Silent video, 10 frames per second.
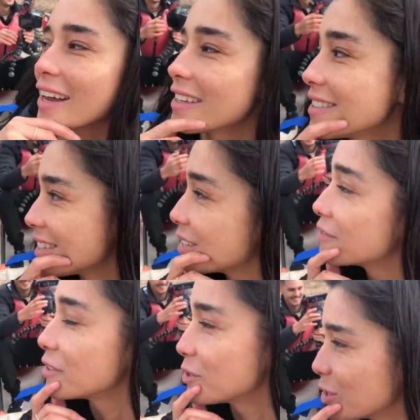I can see
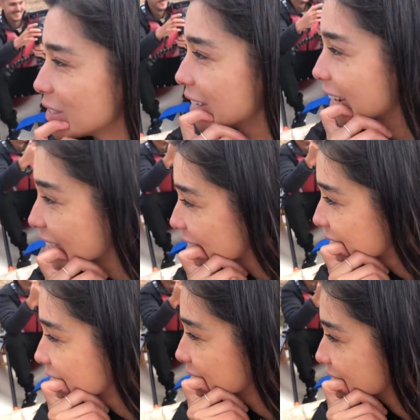the future,
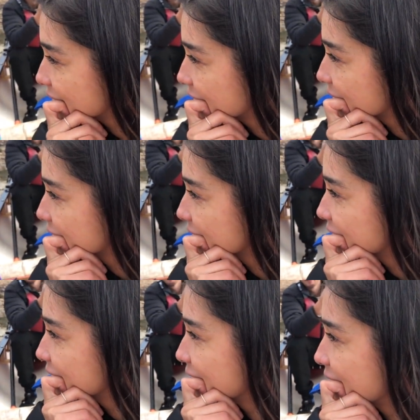Daniel.
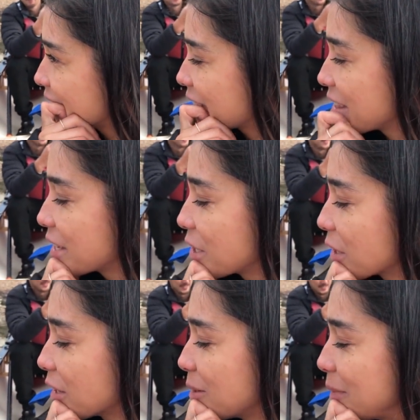I think
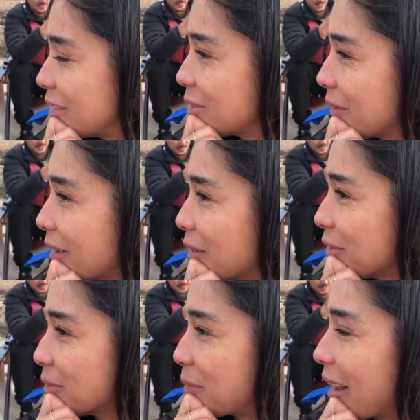you're gonna be doing
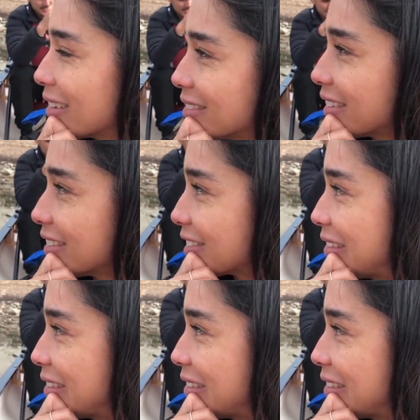all the paddling and the